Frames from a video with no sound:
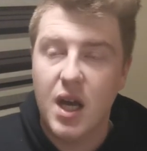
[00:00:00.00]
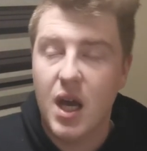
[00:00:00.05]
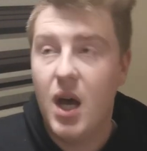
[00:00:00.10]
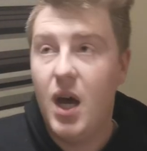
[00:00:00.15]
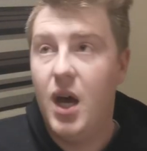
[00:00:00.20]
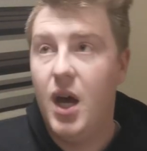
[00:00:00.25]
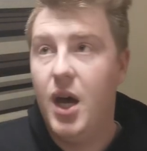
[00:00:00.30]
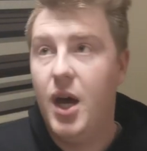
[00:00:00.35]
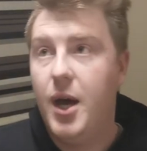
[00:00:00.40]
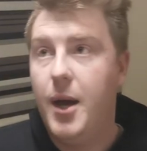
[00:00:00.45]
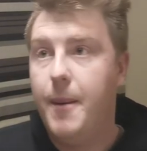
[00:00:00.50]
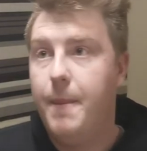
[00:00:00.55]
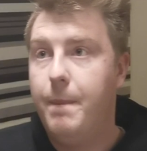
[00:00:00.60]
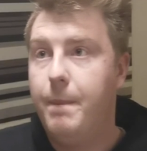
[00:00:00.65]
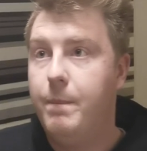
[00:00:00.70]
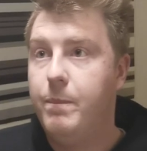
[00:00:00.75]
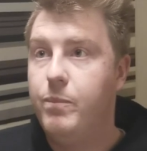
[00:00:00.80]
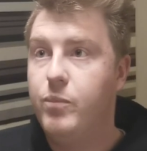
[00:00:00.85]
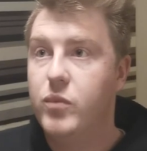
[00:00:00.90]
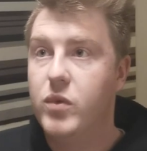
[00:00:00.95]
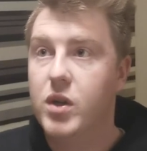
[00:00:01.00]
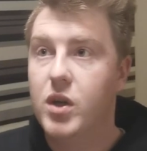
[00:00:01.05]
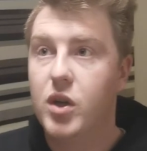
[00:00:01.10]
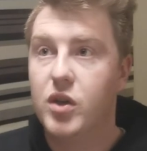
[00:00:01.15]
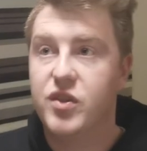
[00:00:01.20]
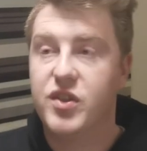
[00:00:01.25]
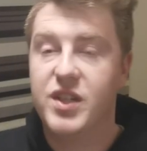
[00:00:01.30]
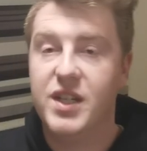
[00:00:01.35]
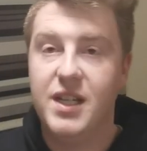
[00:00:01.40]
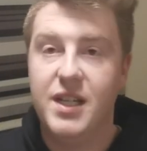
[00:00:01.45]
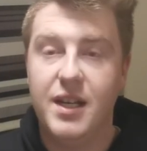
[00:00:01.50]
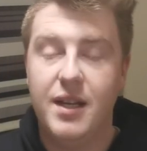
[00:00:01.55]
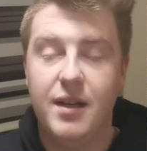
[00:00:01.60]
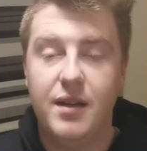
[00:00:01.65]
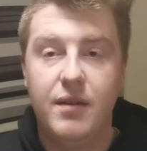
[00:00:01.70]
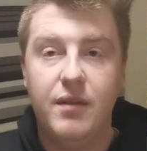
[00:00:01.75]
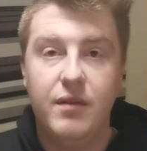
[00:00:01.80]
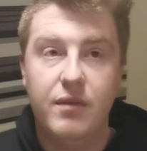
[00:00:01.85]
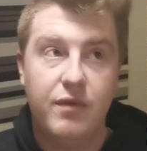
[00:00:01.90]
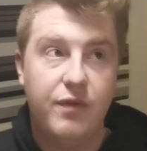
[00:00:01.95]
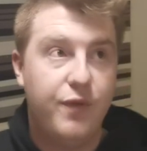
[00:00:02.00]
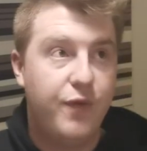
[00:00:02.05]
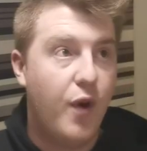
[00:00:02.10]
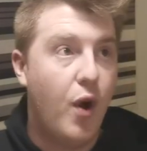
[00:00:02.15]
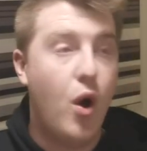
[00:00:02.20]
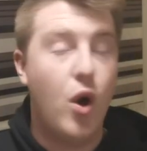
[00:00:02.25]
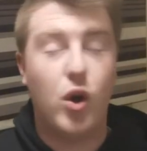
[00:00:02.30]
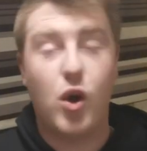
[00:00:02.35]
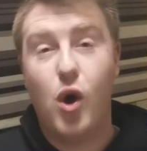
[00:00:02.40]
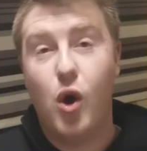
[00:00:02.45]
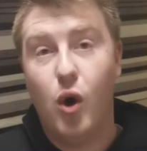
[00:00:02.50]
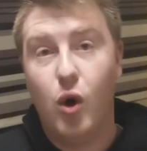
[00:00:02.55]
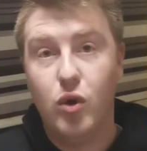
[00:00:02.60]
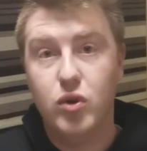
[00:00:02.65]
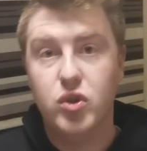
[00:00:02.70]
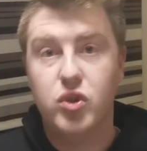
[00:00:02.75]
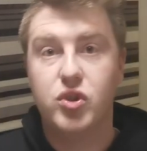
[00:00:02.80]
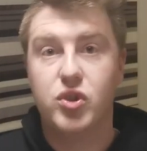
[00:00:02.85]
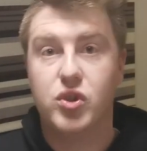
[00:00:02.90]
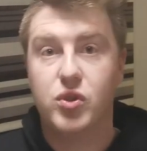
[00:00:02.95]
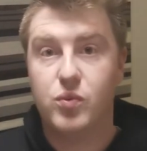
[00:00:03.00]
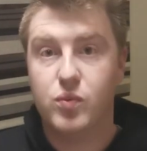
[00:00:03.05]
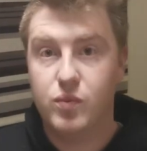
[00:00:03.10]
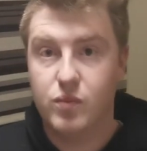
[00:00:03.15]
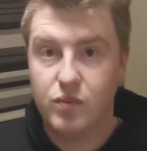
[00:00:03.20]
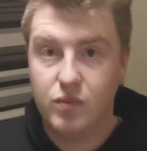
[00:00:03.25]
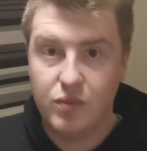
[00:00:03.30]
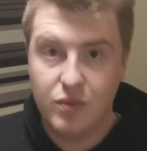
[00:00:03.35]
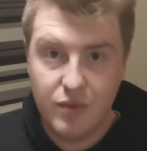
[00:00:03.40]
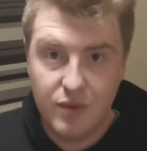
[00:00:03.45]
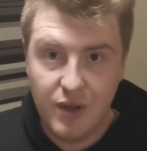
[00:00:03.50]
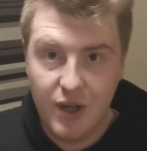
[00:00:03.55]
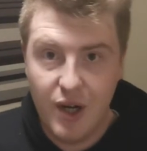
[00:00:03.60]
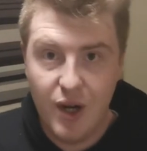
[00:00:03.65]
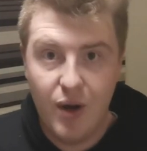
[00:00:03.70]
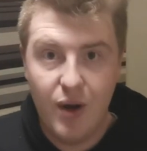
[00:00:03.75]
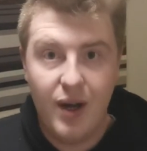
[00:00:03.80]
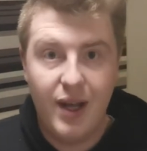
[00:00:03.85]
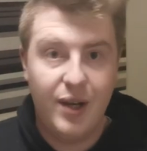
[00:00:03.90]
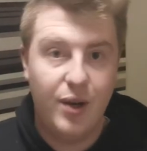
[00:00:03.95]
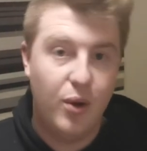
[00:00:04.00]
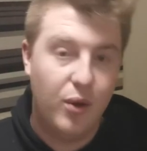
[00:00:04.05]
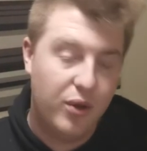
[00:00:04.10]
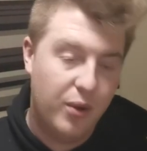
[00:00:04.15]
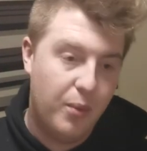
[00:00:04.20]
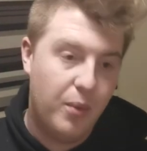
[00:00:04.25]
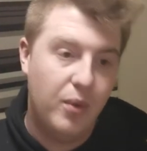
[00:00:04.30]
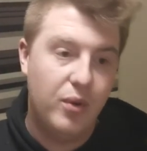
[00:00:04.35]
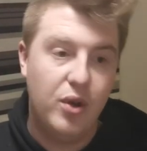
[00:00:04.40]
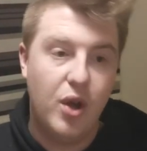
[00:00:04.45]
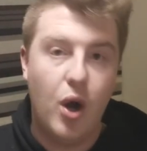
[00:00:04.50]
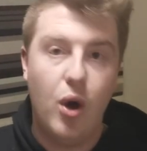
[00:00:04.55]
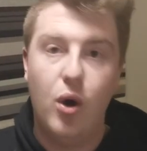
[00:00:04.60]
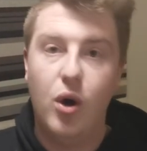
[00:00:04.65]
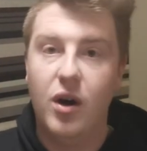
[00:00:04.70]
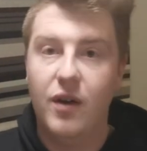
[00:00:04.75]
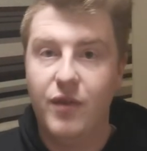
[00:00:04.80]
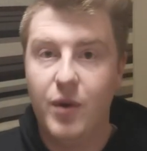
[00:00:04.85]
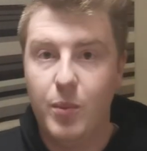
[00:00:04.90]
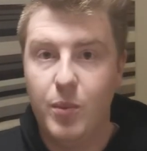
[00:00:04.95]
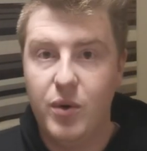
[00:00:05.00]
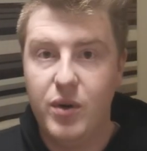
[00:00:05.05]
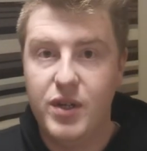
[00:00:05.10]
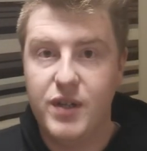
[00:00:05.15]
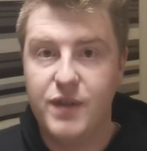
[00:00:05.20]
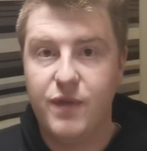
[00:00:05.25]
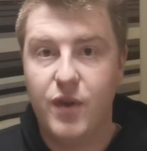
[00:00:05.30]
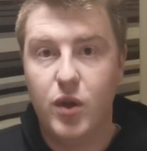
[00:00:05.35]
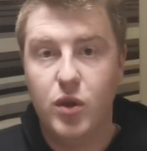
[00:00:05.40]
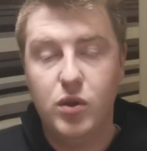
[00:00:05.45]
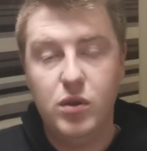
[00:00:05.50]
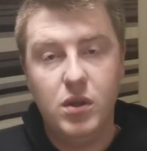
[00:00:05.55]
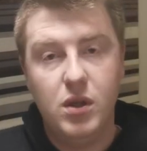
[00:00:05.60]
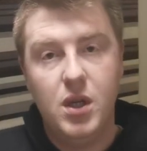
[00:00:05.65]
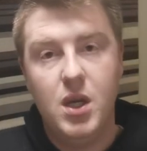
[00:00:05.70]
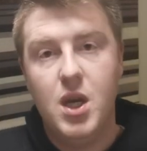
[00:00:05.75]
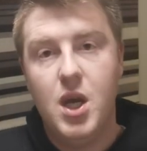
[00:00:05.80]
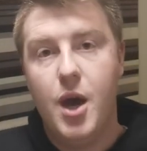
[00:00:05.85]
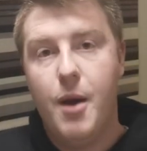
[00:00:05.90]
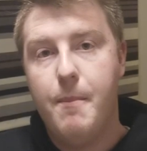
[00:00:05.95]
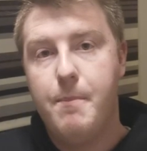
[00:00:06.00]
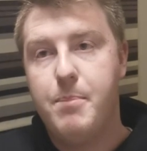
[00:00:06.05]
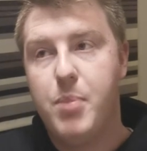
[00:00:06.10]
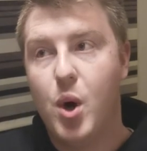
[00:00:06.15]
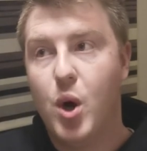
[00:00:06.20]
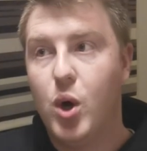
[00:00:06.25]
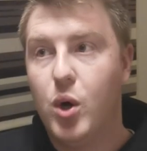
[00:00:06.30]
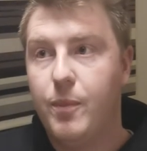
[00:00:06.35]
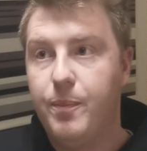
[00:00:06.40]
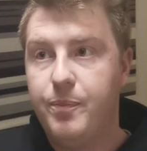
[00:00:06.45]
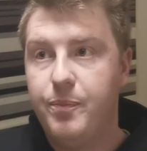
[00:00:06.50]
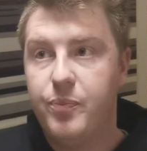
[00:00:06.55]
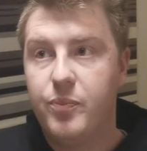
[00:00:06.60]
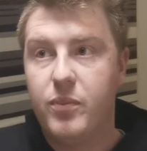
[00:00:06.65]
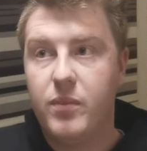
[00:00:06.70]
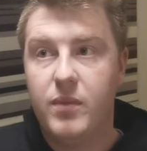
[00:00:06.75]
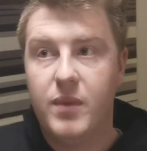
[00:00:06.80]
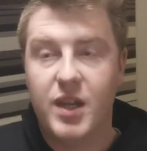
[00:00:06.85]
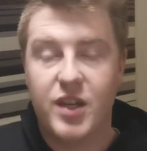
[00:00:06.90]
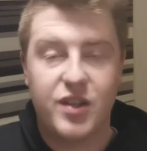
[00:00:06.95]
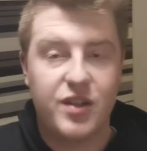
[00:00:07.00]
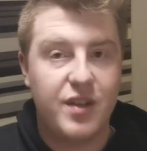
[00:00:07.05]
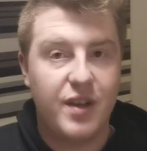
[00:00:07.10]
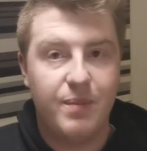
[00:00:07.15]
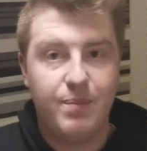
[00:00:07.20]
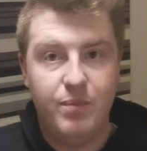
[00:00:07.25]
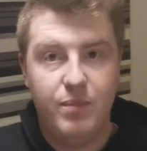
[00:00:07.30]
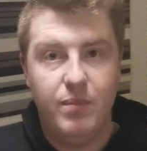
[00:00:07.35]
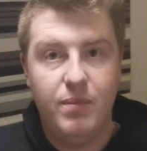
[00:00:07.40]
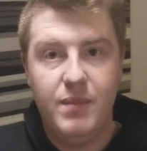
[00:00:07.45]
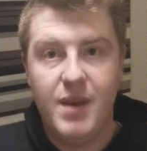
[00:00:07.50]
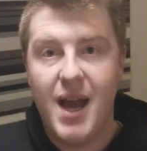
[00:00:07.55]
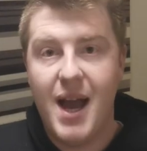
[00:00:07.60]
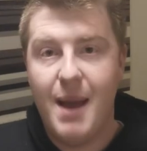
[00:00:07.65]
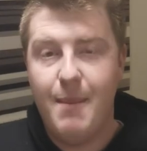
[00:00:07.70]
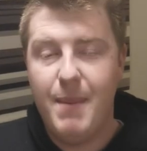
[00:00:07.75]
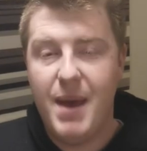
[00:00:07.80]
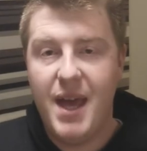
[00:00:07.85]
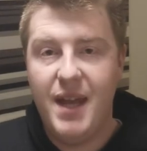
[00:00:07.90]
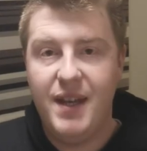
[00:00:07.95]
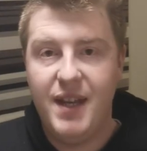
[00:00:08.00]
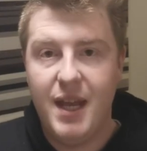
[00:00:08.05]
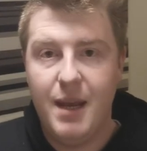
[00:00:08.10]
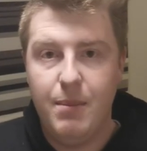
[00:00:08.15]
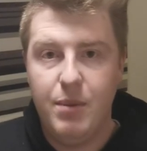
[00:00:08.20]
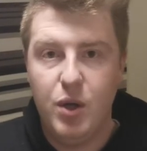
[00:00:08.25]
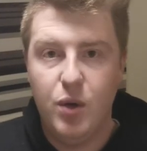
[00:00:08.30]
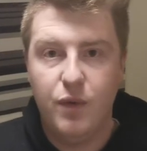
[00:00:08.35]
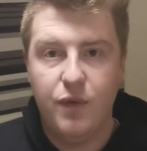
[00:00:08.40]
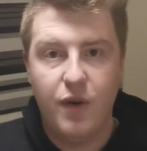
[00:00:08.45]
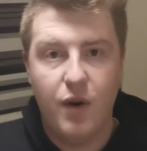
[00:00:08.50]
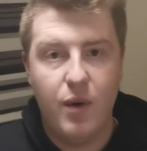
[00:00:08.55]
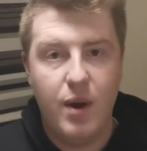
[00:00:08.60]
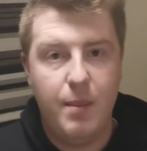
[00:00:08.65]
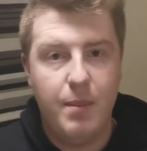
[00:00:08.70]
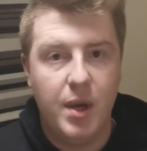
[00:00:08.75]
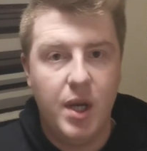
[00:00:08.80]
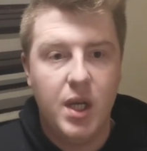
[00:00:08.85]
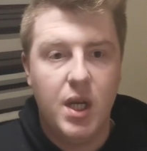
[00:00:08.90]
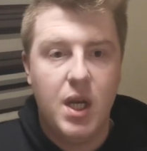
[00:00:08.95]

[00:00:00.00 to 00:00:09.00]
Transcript: Conceding four goals, you know, I know the, not all of them were his fault, but it's a nightmare debut for him.